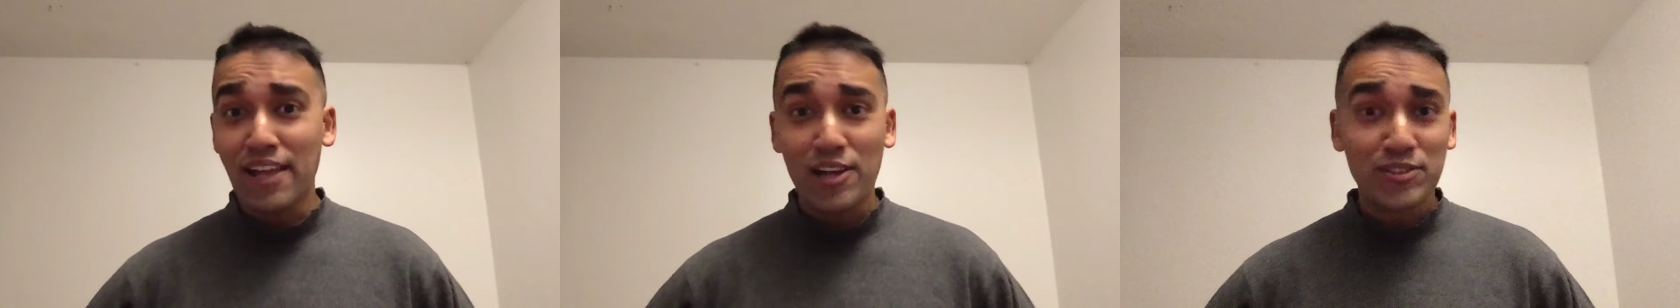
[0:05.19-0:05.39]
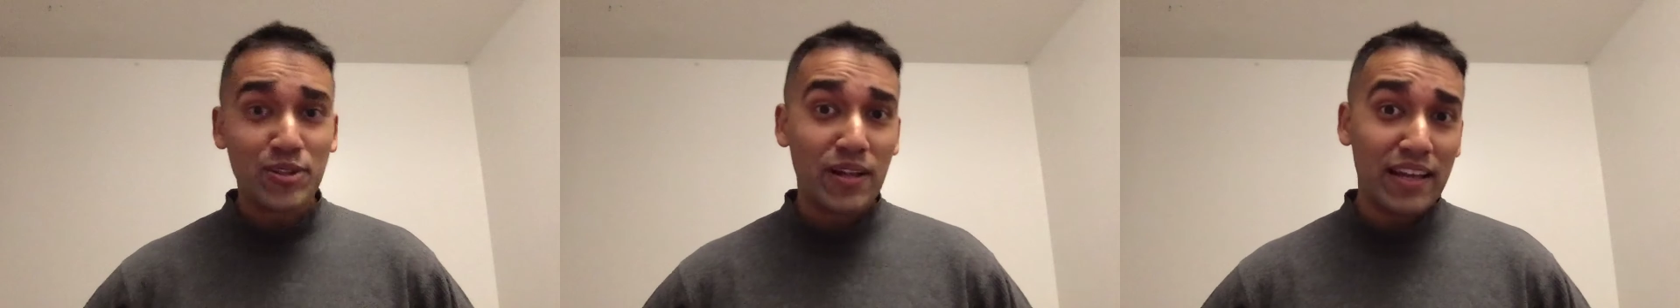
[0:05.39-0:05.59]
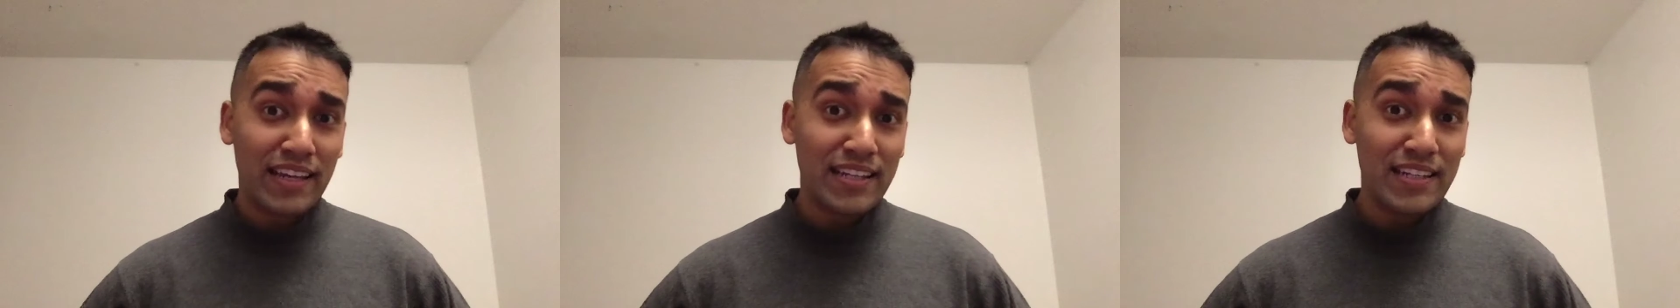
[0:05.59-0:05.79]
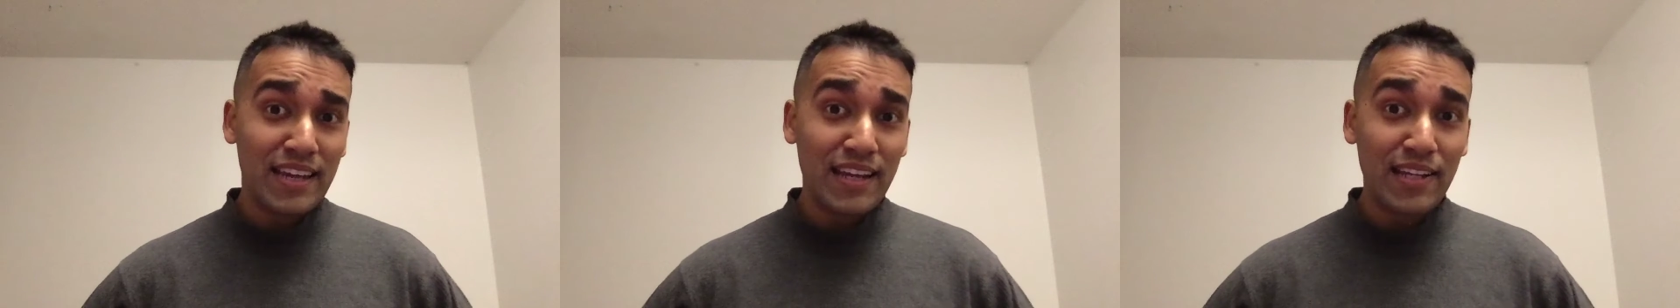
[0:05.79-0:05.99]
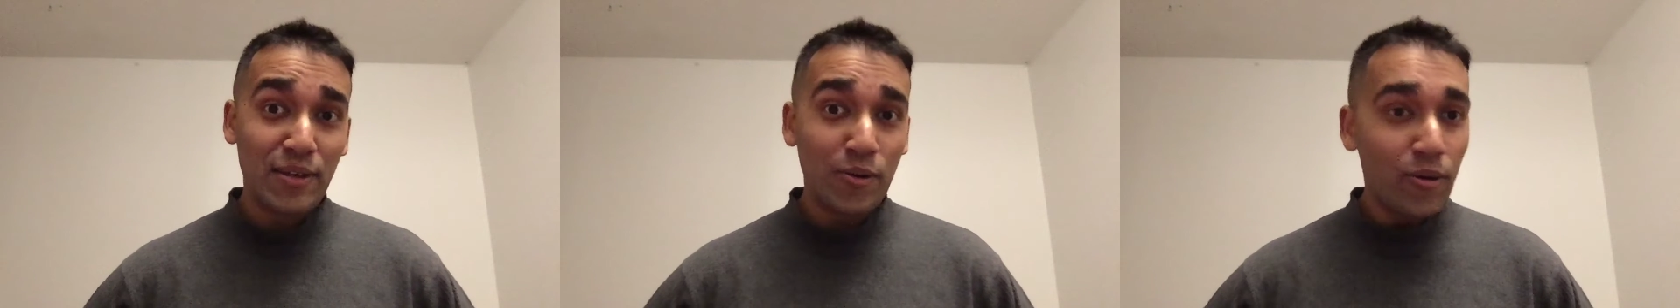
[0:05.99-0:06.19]
That's all I can
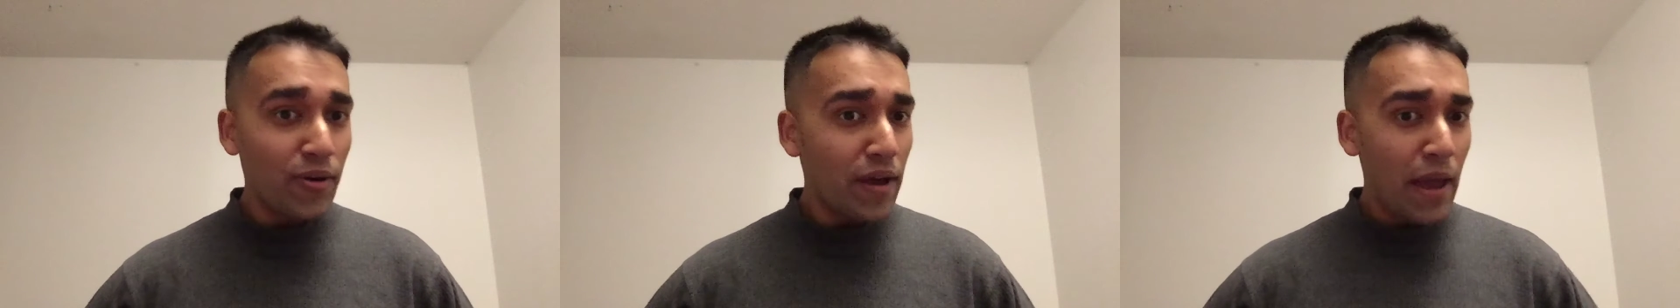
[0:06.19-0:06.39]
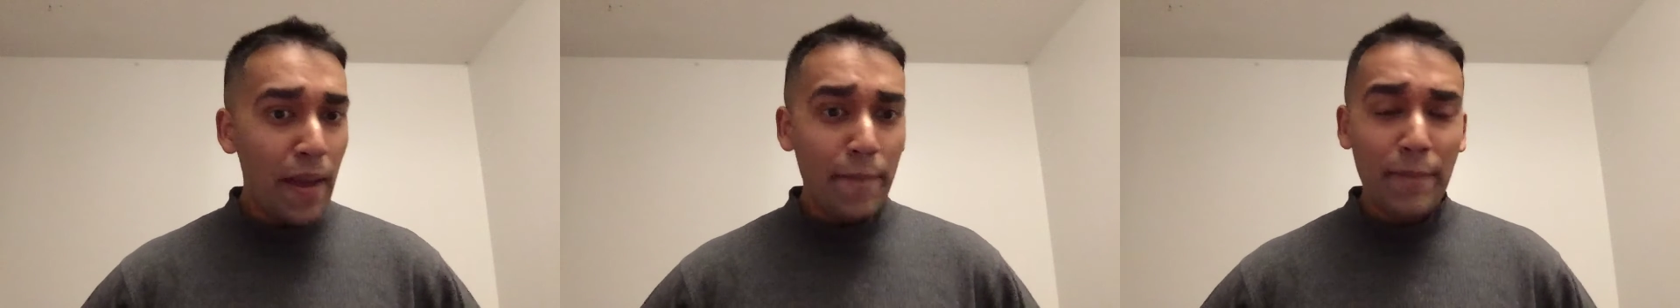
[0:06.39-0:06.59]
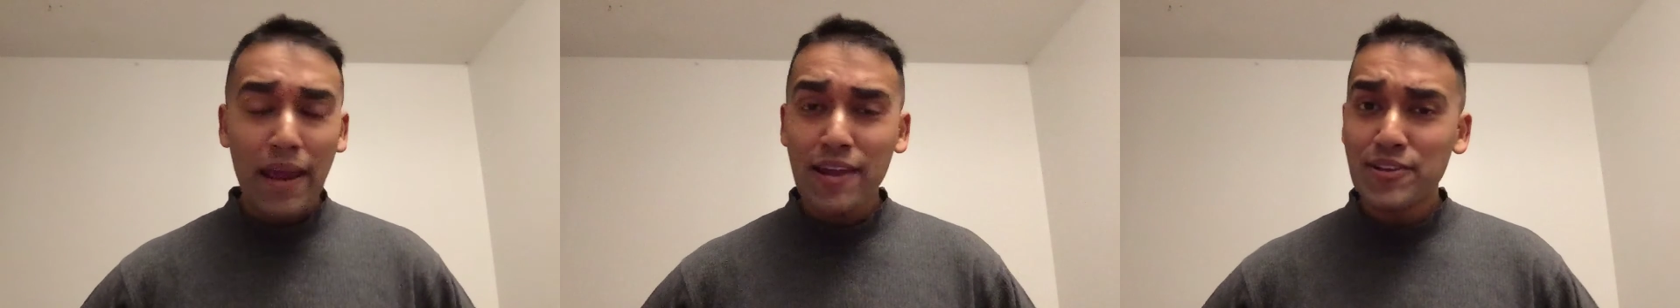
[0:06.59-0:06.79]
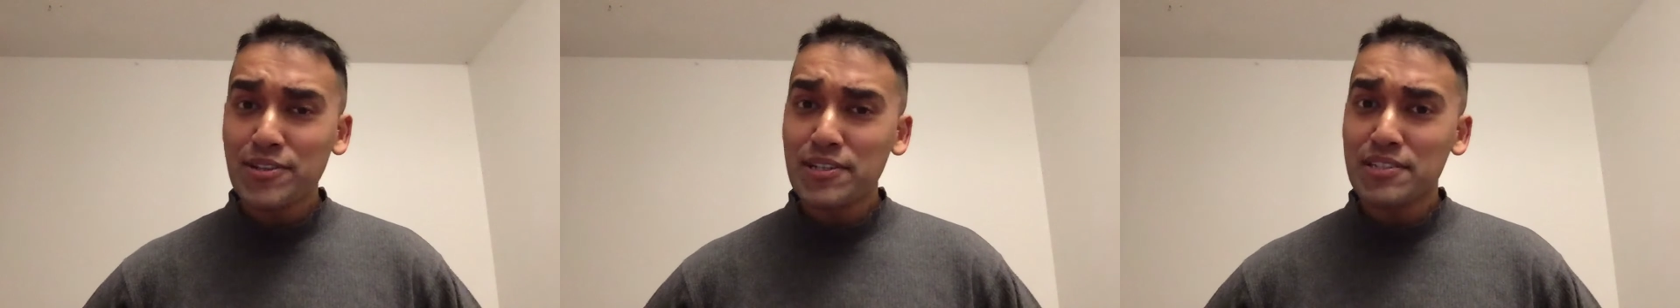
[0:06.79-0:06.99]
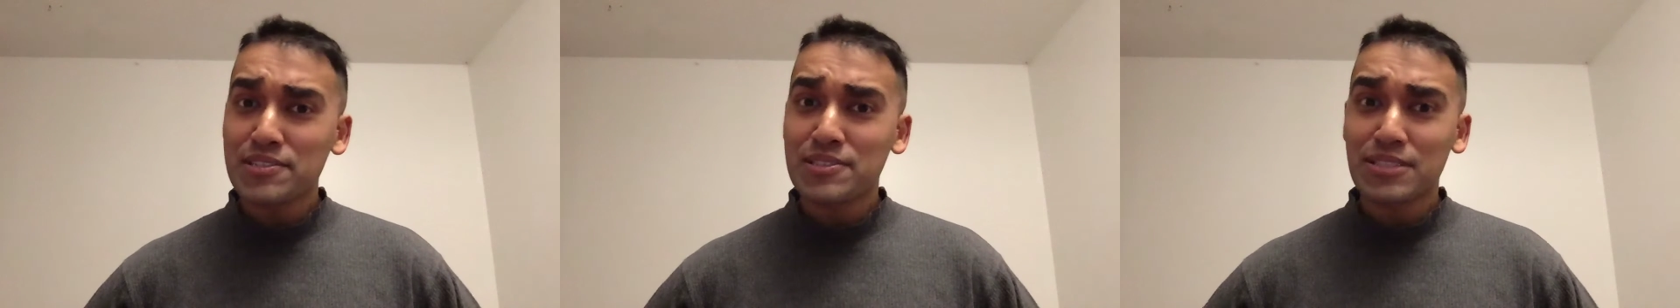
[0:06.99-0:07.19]
tell you.
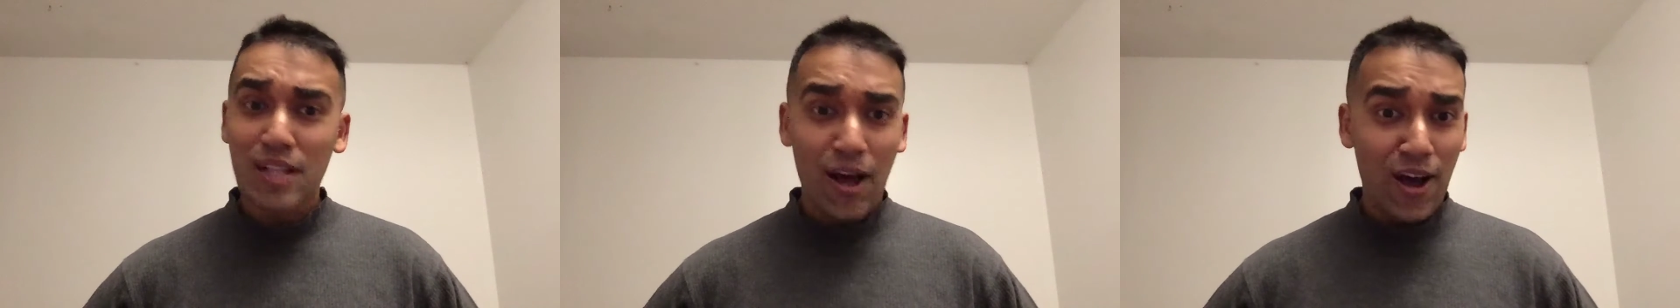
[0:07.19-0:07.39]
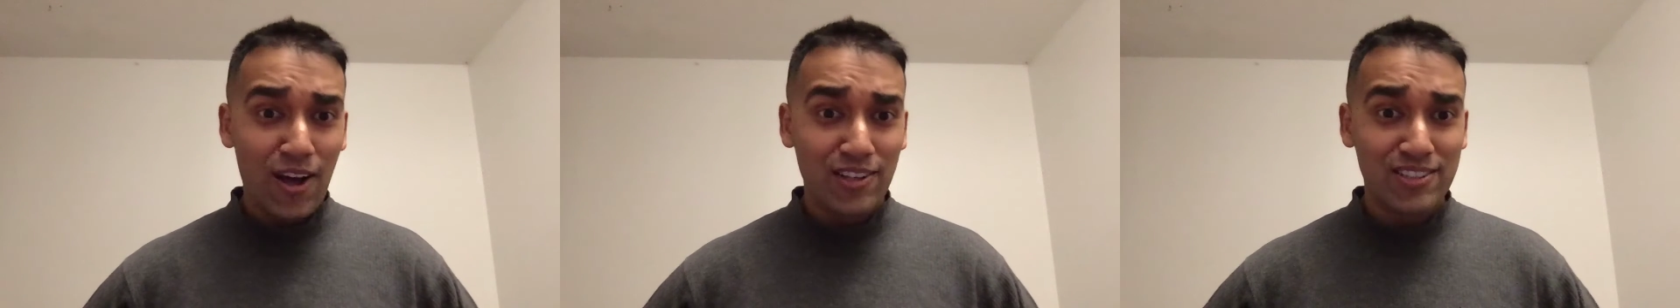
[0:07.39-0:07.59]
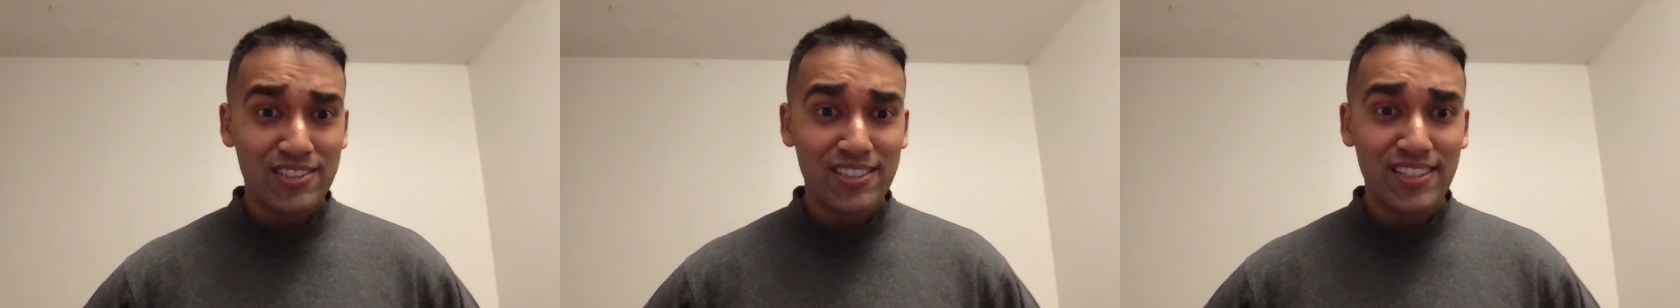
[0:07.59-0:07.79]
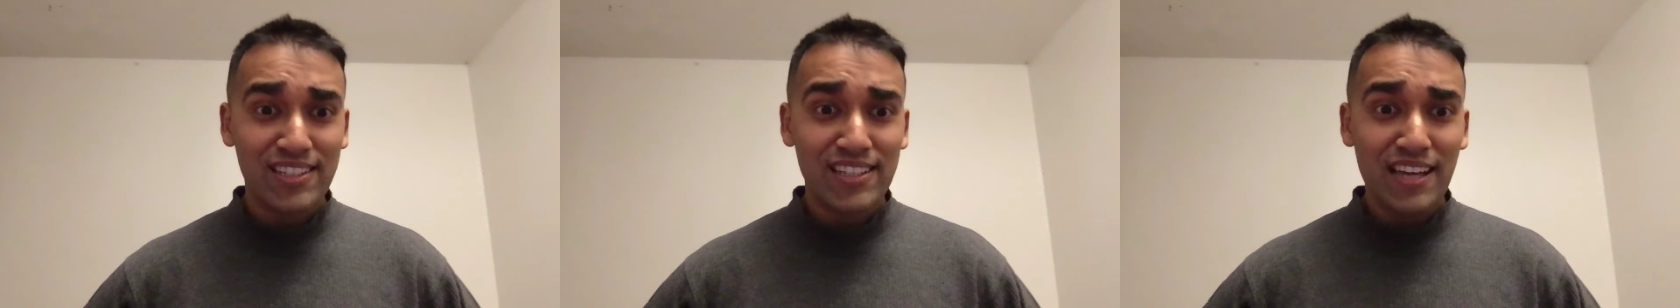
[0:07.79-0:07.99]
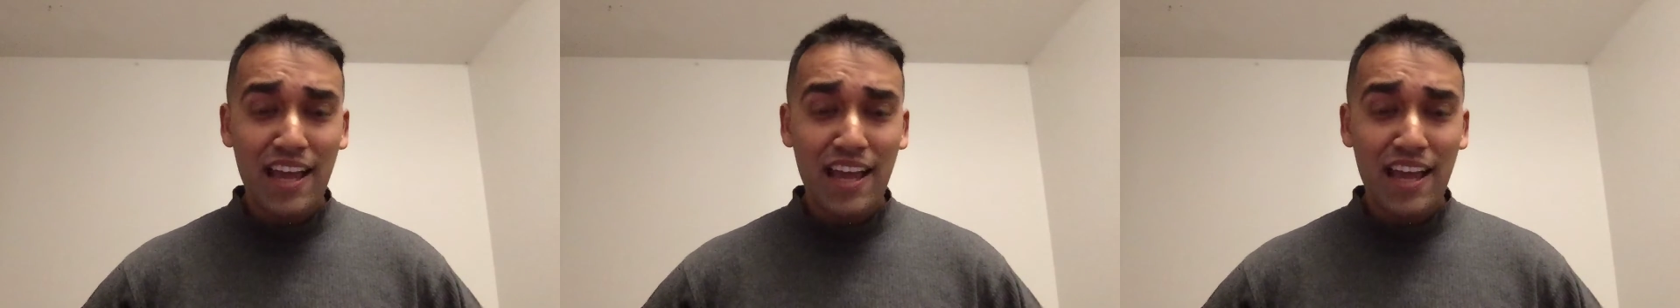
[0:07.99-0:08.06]
Patriots lost.